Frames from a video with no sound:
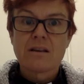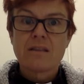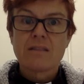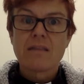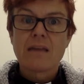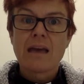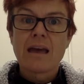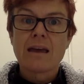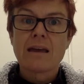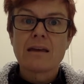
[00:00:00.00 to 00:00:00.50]

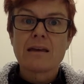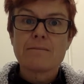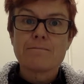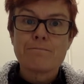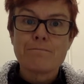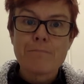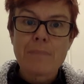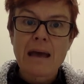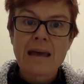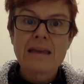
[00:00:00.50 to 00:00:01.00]
They
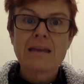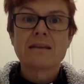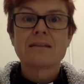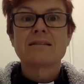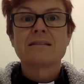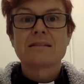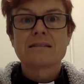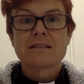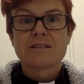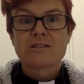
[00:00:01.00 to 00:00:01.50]
make
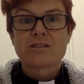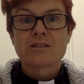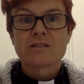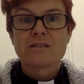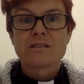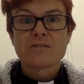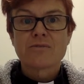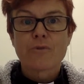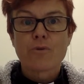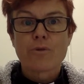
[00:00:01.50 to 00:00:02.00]

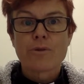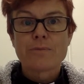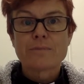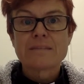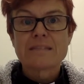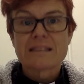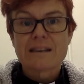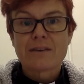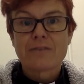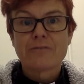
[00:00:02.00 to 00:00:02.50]
decisions for
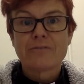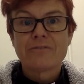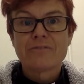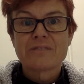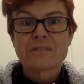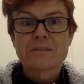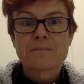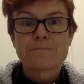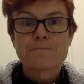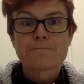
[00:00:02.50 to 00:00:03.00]

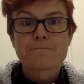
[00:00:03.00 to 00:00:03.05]
themselves.